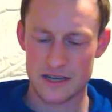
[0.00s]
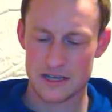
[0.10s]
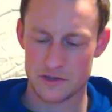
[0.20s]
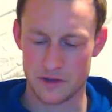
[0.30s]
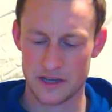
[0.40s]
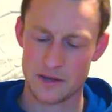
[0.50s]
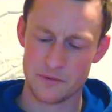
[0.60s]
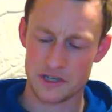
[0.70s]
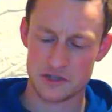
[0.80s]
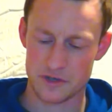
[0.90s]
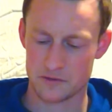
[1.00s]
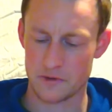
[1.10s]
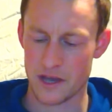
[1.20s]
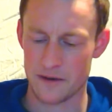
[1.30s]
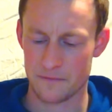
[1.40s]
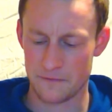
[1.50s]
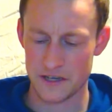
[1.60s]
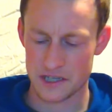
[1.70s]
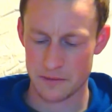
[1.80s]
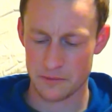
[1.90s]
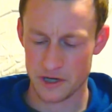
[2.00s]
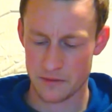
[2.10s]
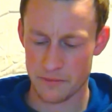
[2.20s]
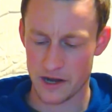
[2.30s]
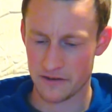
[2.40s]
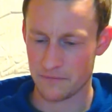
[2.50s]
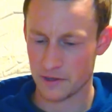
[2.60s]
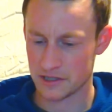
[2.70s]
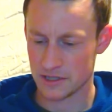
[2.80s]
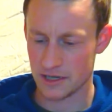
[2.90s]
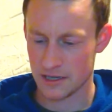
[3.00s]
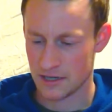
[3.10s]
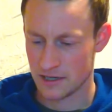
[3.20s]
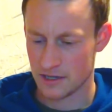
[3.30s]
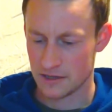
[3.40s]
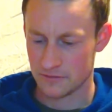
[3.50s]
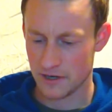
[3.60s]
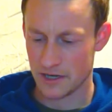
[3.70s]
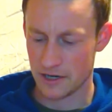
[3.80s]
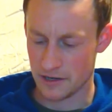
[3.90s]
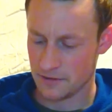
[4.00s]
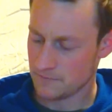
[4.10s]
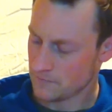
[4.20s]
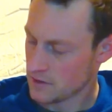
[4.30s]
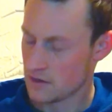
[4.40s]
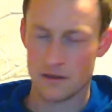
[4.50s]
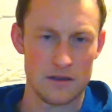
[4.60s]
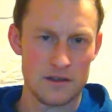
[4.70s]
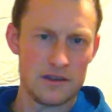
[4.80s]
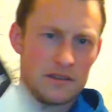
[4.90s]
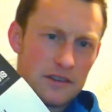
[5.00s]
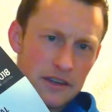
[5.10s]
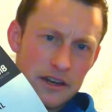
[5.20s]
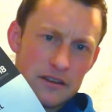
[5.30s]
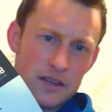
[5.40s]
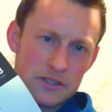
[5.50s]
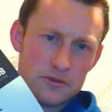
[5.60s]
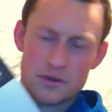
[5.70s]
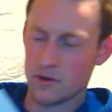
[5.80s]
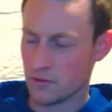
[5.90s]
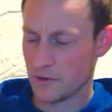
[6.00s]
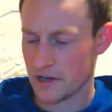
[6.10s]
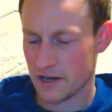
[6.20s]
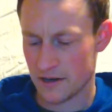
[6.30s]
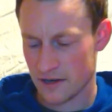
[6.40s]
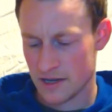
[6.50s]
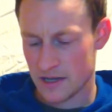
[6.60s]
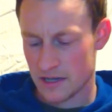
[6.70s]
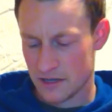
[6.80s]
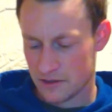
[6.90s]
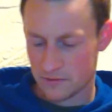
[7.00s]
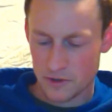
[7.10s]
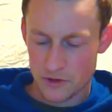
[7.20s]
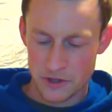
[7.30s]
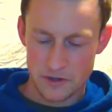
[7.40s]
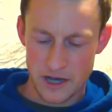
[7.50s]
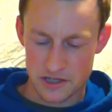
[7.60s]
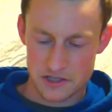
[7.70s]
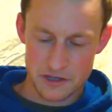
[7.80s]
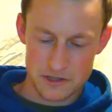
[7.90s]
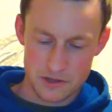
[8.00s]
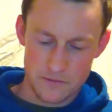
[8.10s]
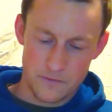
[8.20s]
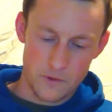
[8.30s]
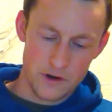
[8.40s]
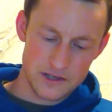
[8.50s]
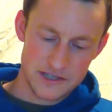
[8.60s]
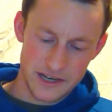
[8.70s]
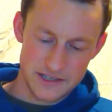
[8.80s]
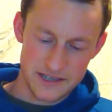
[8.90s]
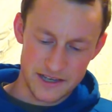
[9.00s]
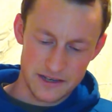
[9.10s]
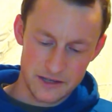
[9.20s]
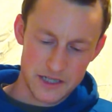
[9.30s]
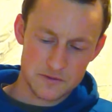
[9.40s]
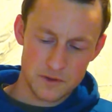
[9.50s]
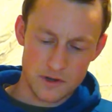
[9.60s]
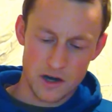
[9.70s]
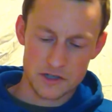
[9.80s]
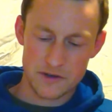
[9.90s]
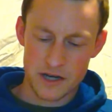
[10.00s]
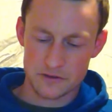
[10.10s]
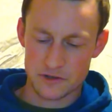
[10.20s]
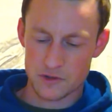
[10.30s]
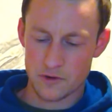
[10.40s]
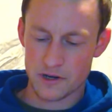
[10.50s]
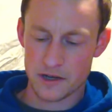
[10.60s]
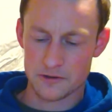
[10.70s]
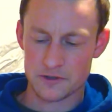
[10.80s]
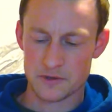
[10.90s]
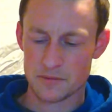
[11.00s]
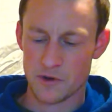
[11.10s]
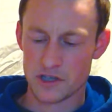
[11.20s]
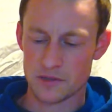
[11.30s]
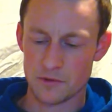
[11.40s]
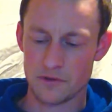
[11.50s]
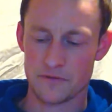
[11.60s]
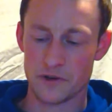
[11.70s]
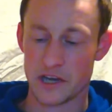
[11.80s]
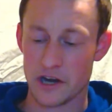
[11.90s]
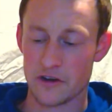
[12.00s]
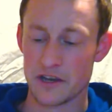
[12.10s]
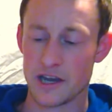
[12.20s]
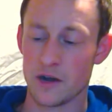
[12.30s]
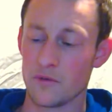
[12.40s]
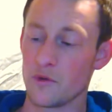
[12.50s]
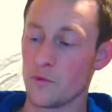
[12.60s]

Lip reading: So they can get pretty strict with that, and fees can get pretty competitive, but right here, the Canadian Electrical Code Book here, Rule 2-004 states that electrical contractors or others responsible for carrying out the